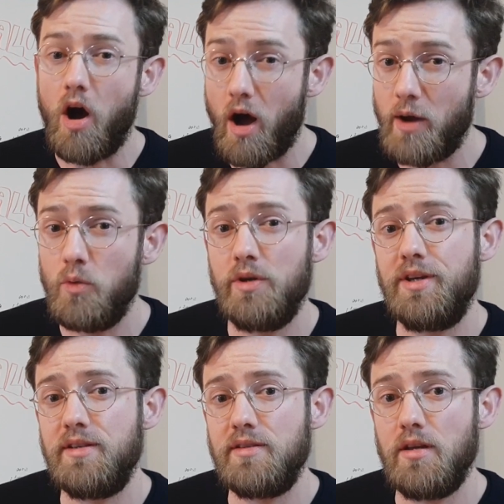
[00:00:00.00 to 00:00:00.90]
I would
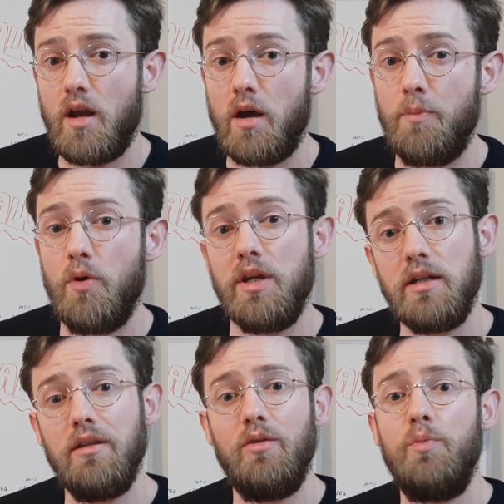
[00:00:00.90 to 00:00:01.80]
consider putting a
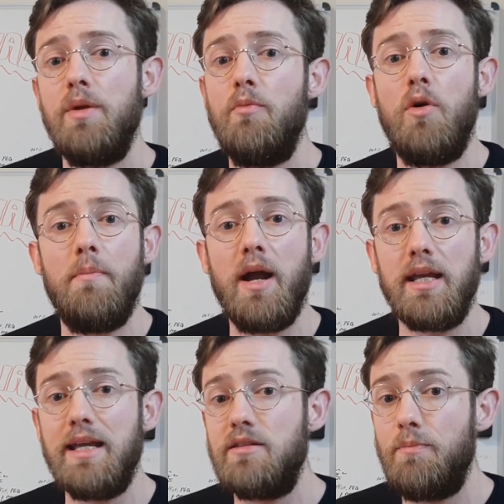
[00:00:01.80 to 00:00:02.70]
little bit more
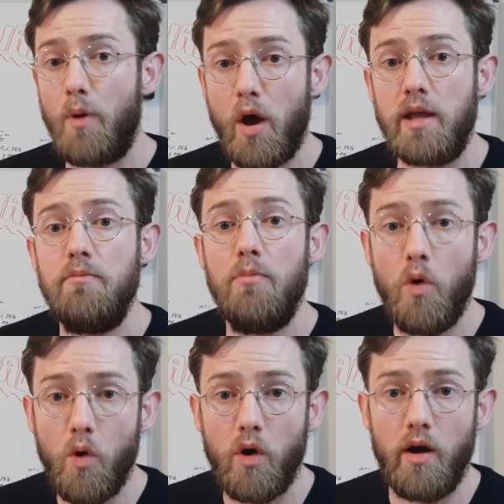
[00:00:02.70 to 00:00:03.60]
money into buying
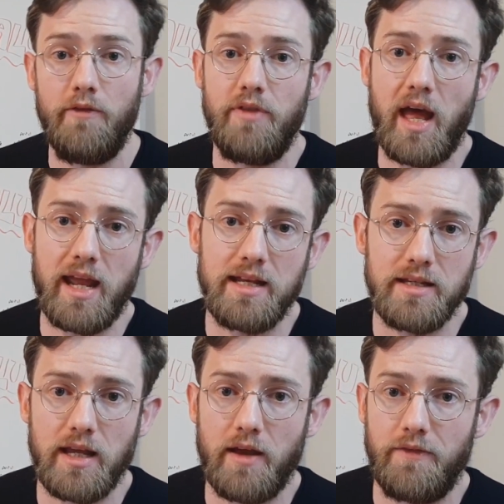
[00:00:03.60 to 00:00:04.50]
more of that
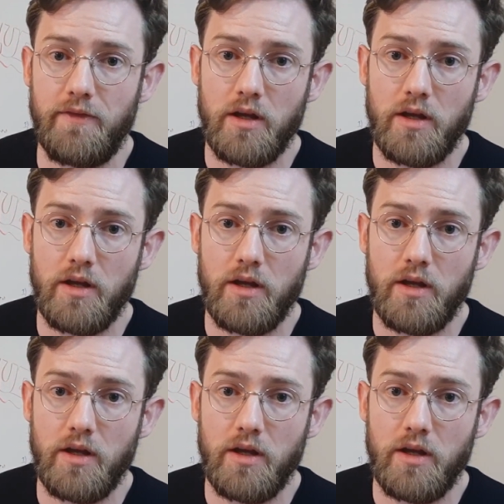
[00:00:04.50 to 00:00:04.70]
ETF,